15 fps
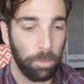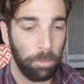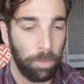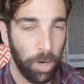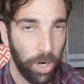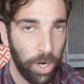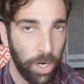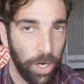
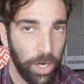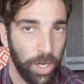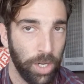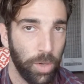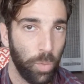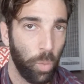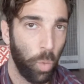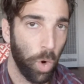Bird,
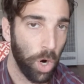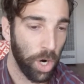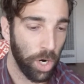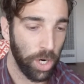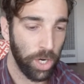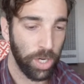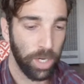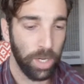
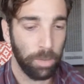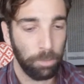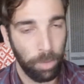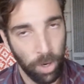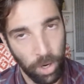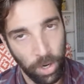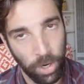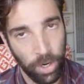word.
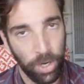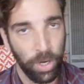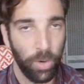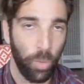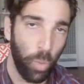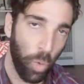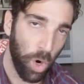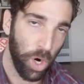Bird,
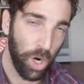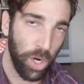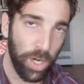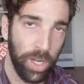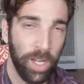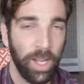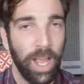word.